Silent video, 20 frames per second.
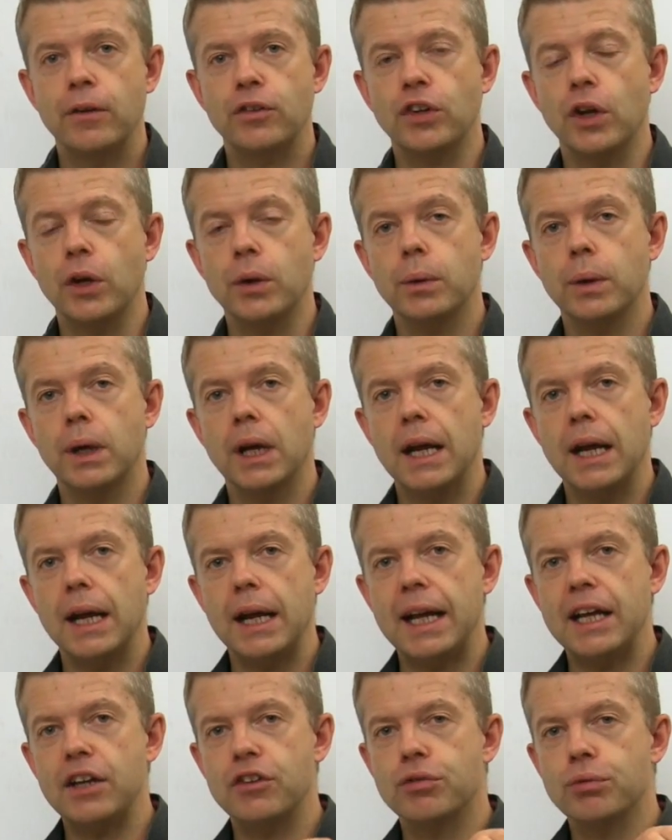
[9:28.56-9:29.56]
So
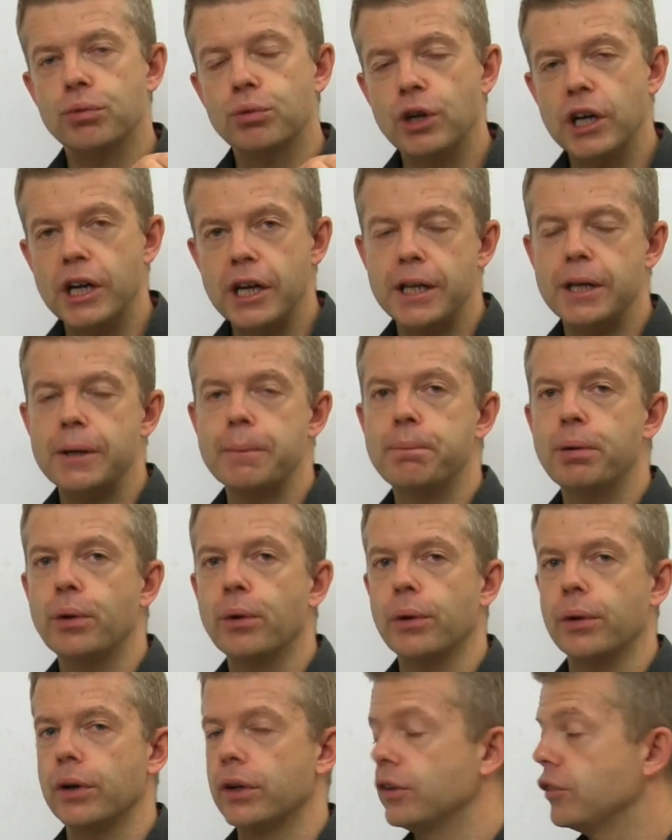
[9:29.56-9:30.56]
it's really
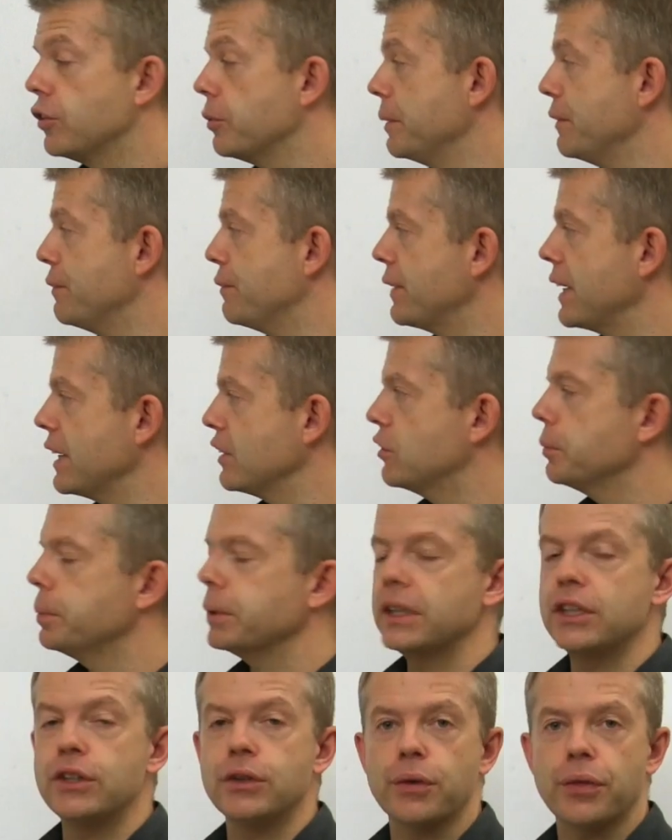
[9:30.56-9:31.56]
important to be
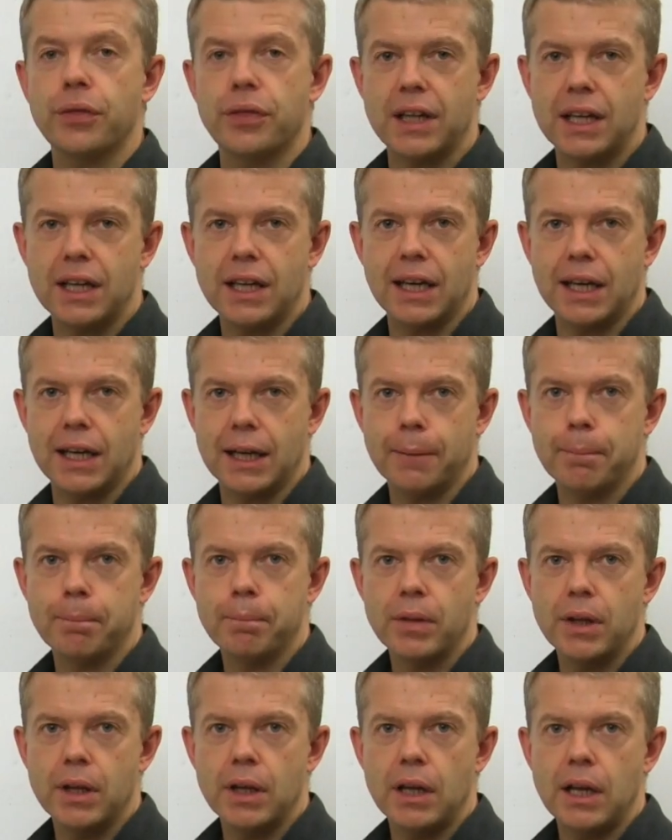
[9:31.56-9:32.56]
flexible in your thinking
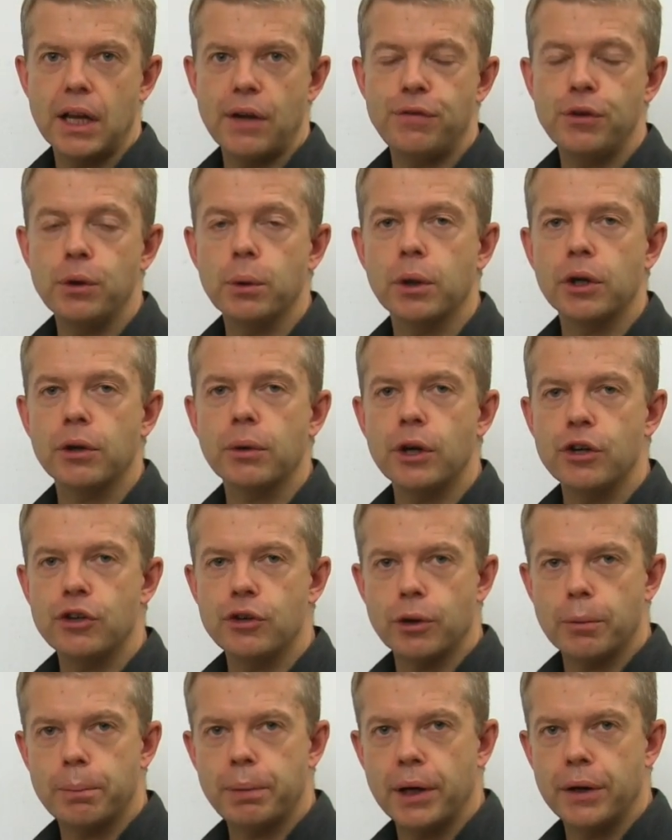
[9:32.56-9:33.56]
if you want to
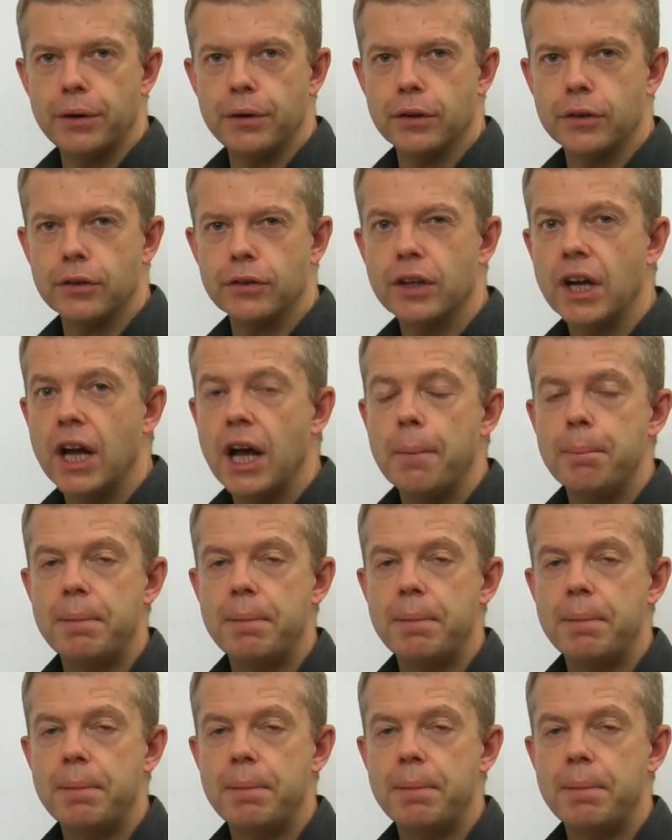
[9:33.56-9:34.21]
own your opponents.